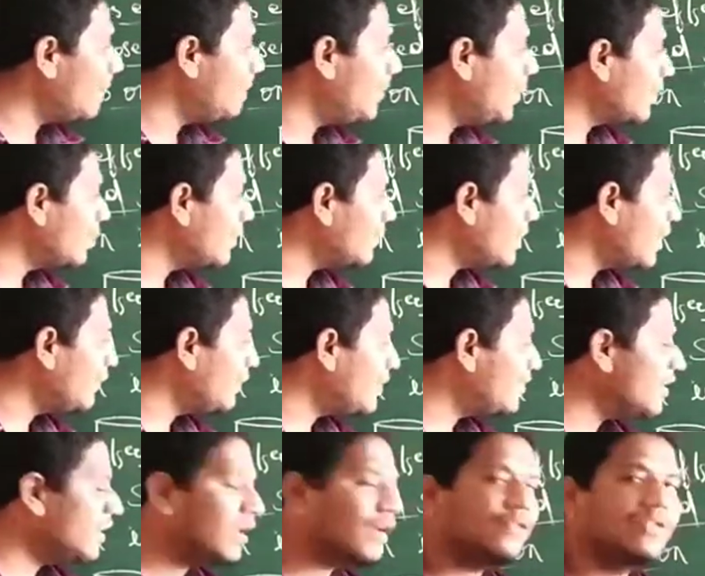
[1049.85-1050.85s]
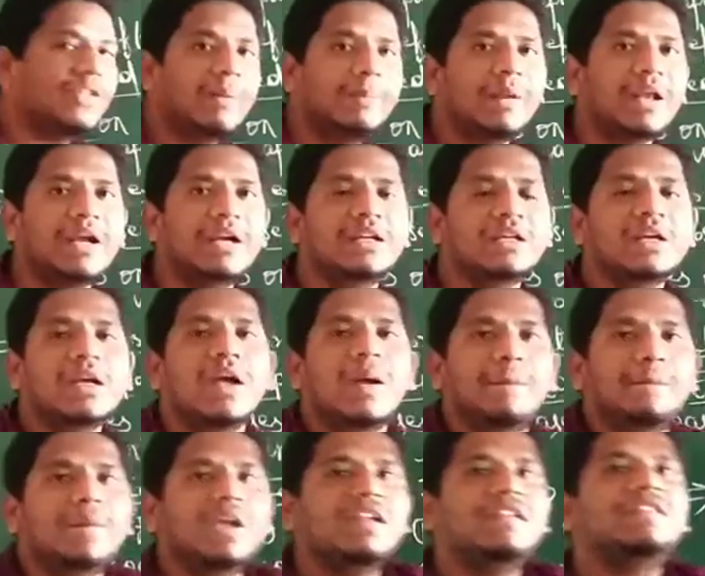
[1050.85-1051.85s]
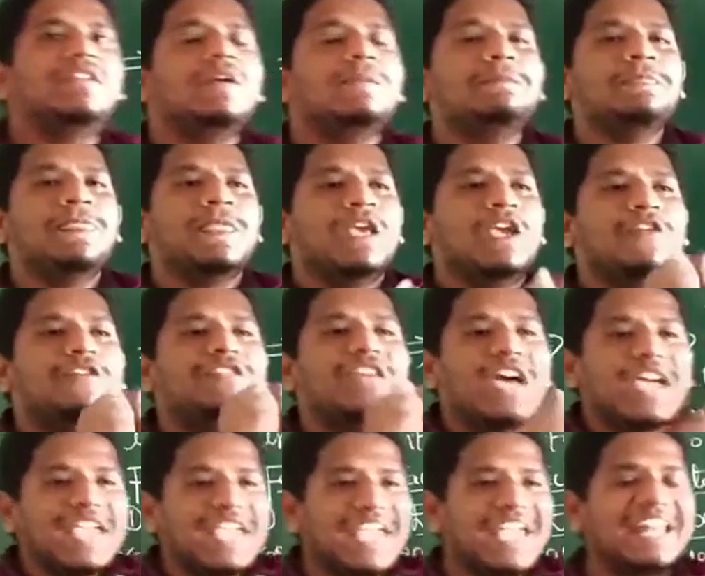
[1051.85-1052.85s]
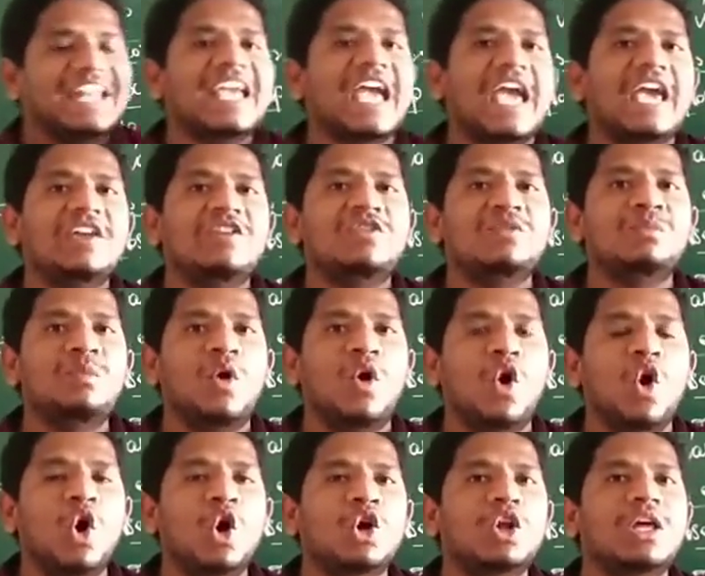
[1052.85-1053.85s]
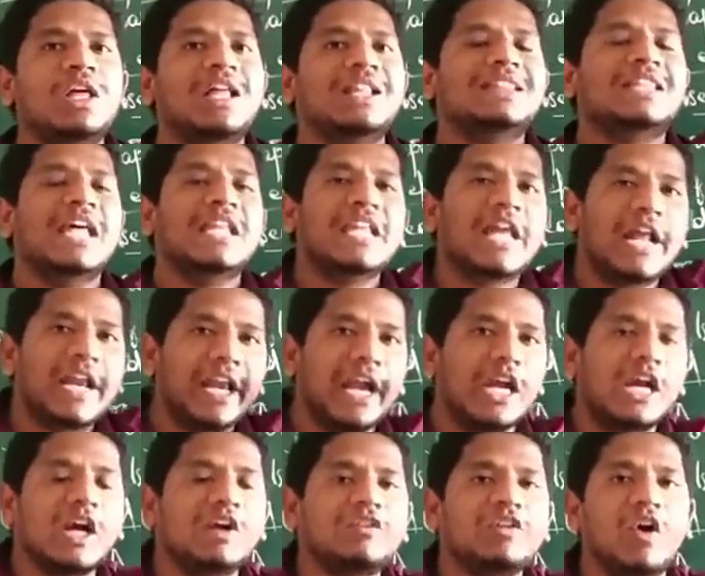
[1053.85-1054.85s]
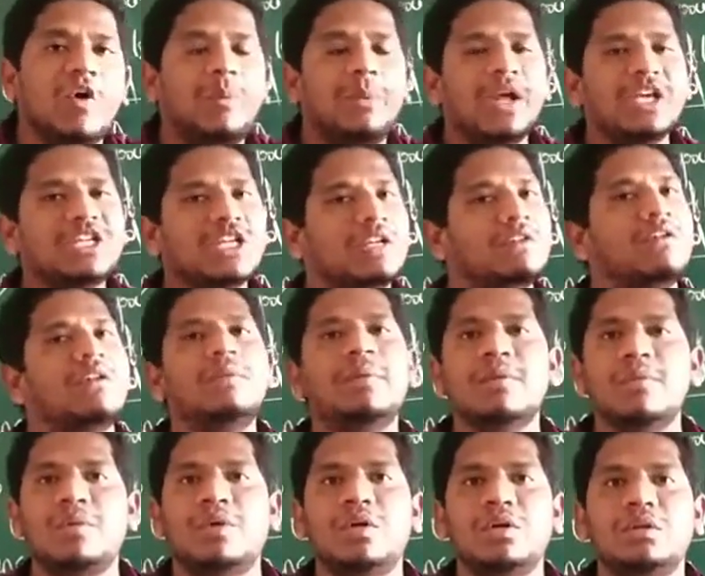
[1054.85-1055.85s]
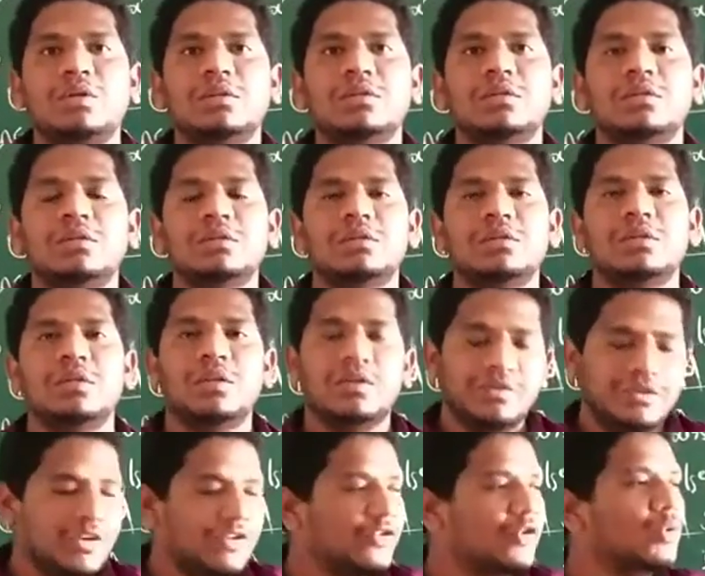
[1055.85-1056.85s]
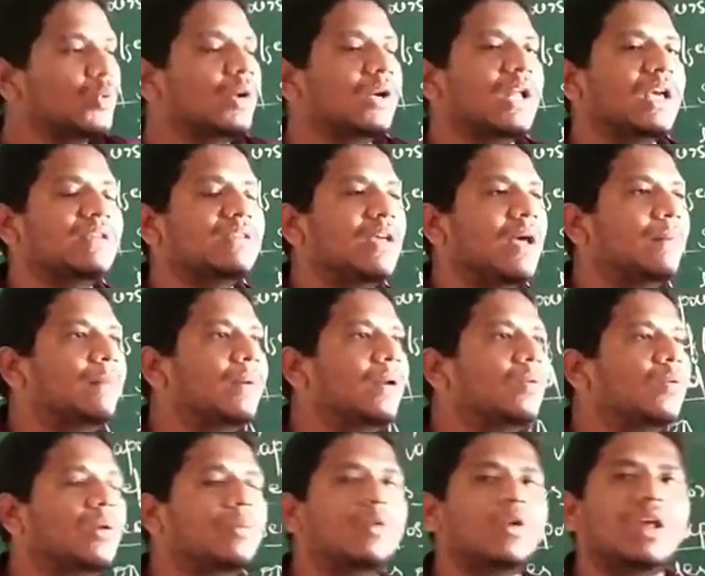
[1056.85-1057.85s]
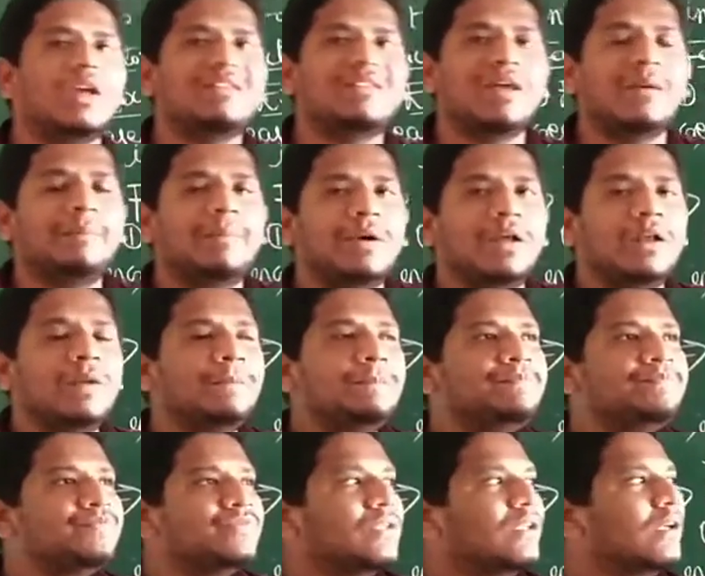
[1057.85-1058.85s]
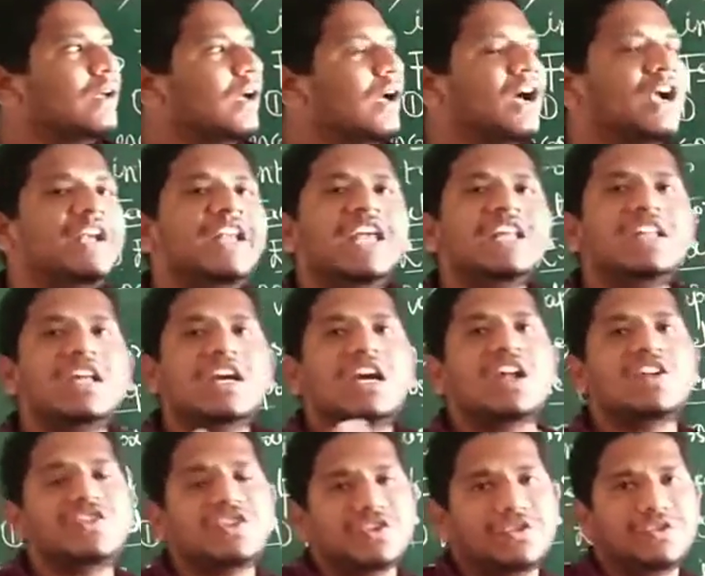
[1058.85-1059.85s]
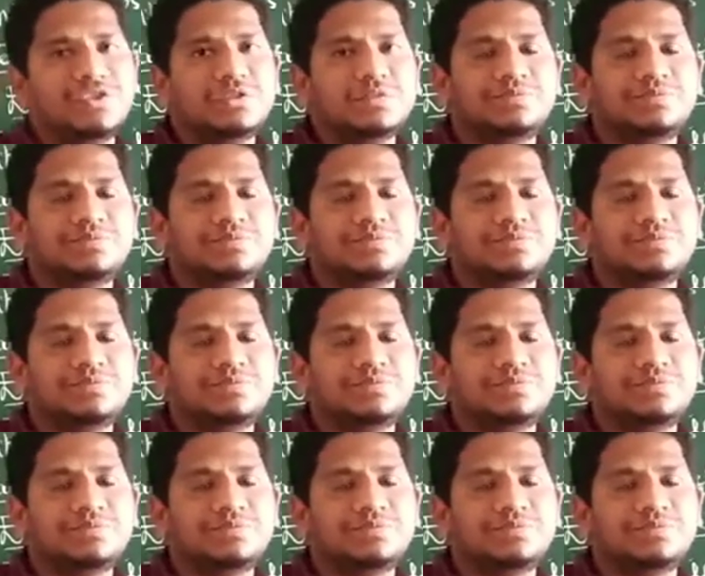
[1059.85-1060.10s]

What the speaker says: to the surface area of the plate. Means if the area is more, then the rate of evaporation will be more. Just do one more example. Take the kerchief.